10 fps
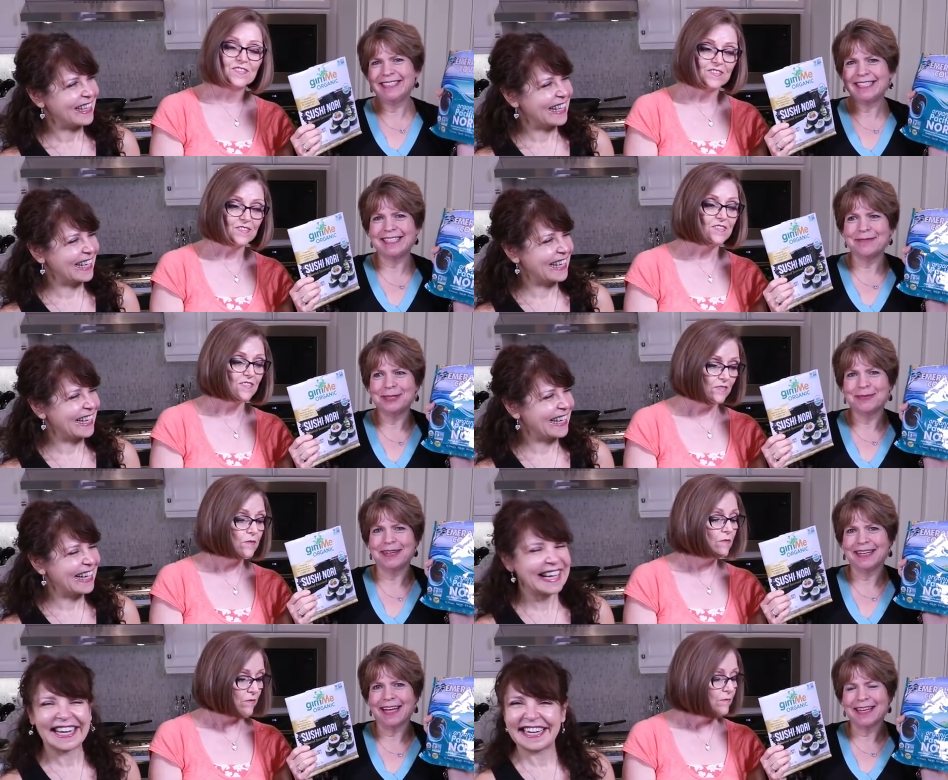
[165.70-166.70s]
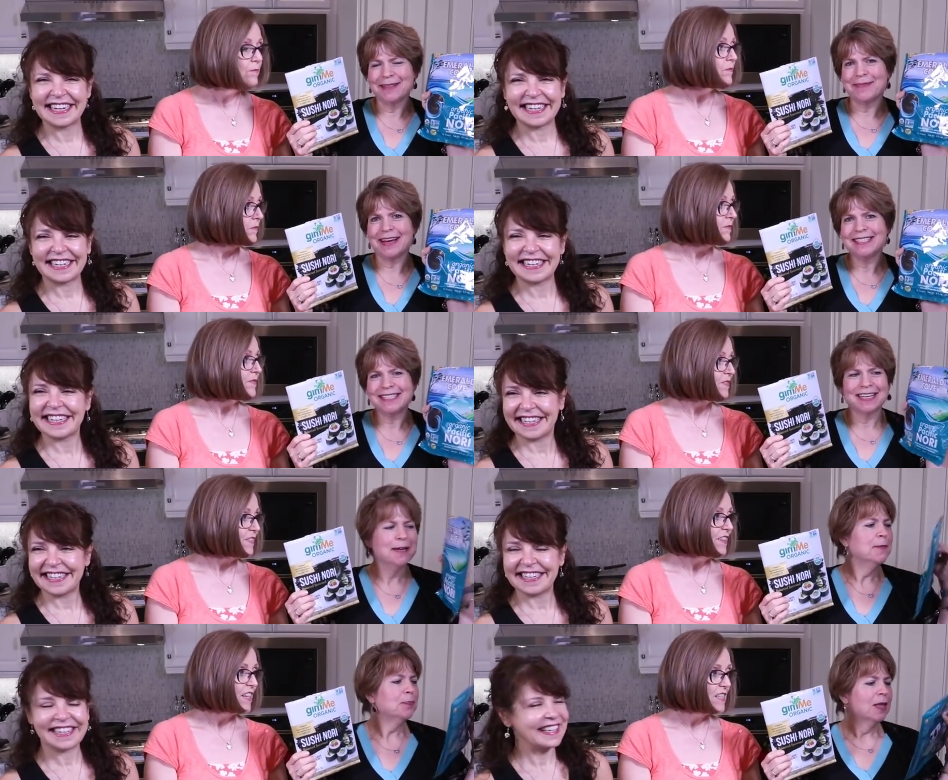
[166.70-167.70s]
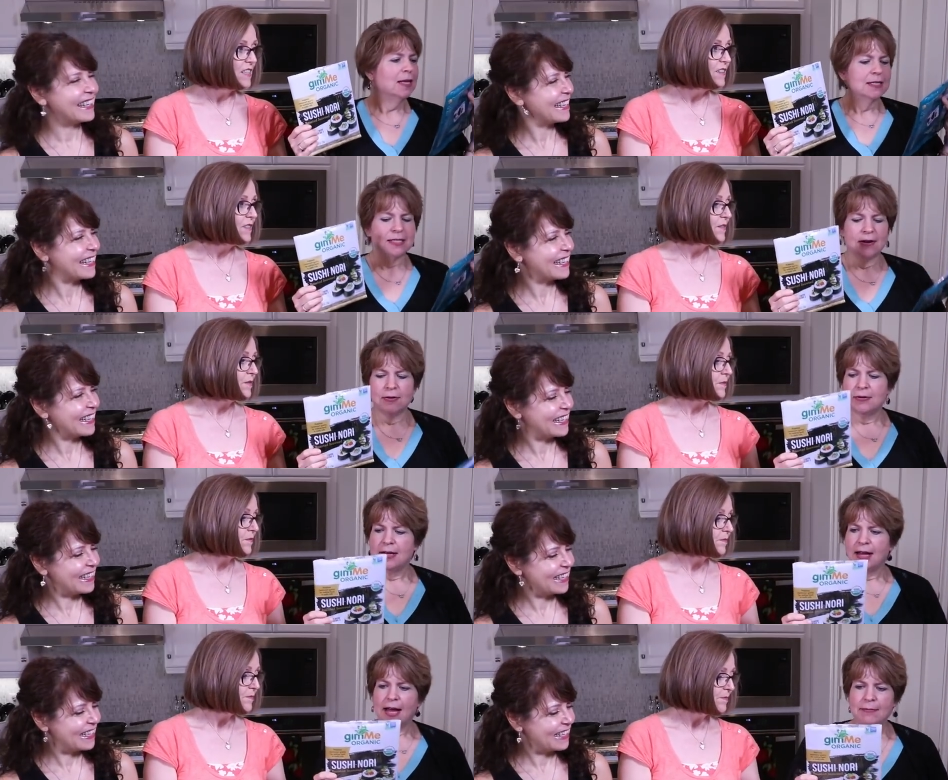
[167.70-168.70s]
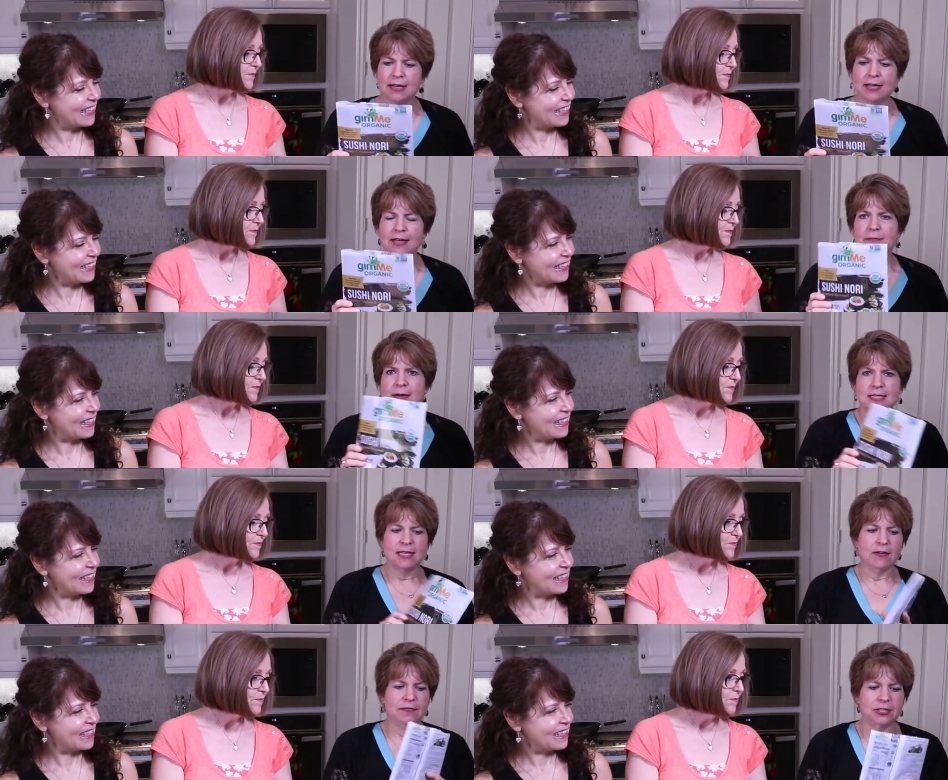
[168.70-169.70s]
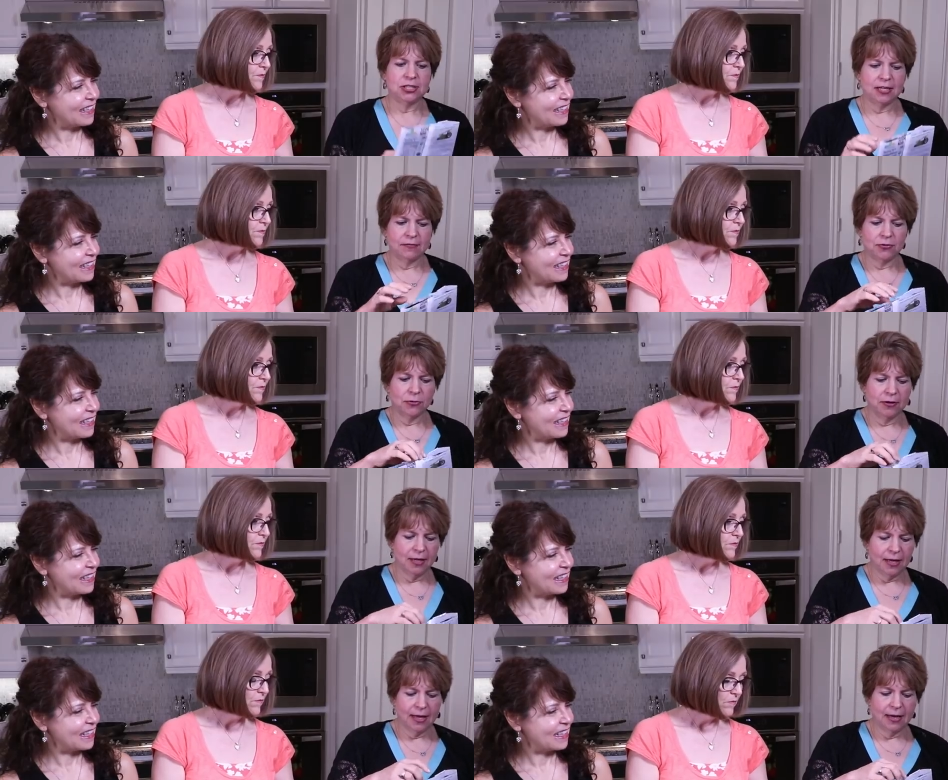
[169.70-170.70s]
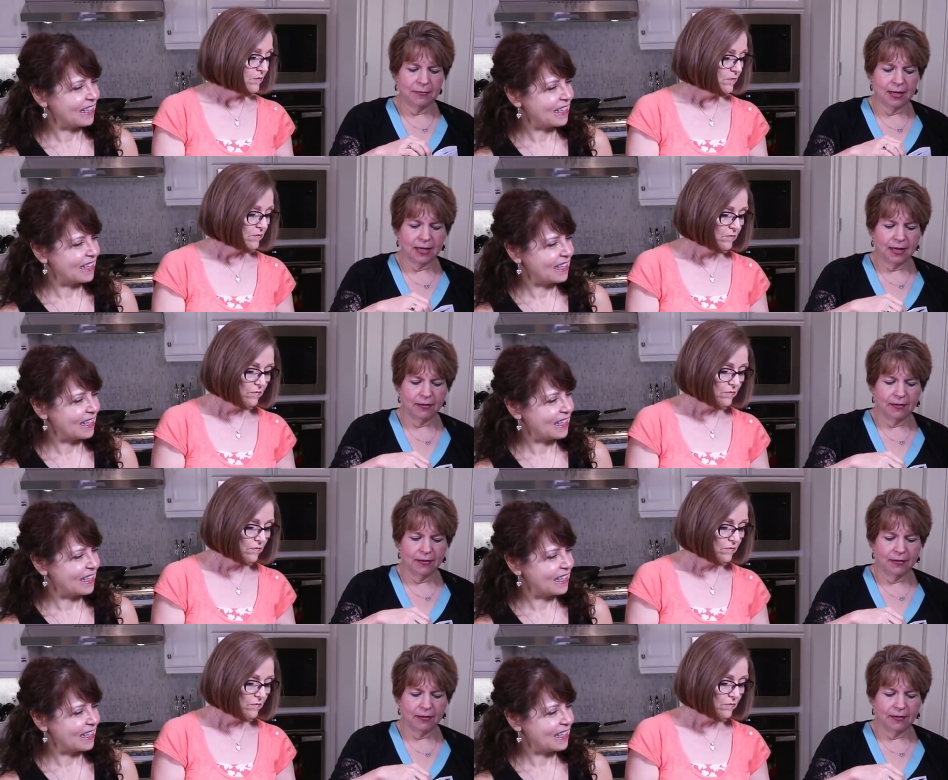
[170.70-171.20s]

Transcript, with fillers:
Speaker 1: to see which one I like the best. Nice. So I'm going to give myself a sheet of nori, and I'm going to